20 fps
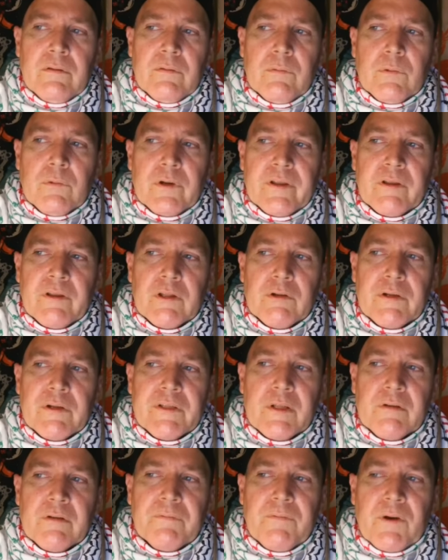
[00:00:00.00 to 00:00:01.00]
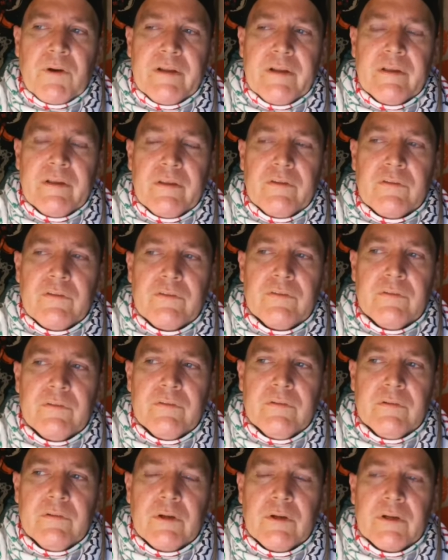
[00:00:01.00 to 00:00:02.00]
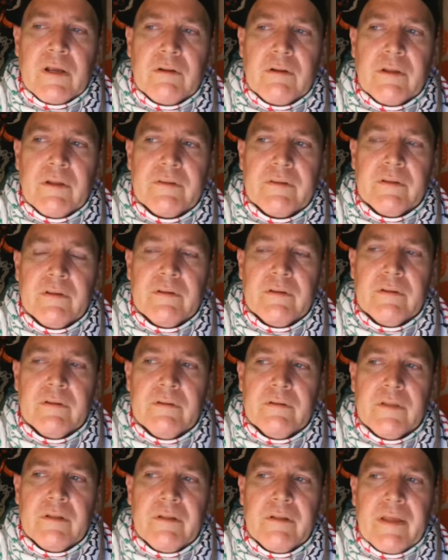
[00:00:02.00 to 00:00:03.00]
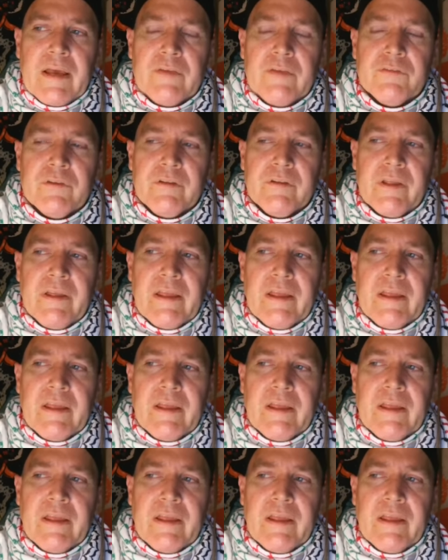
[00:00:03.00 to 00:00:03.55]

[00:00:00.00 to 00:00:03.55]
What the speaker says: what Hitler identified as, you know, kind of like the nascent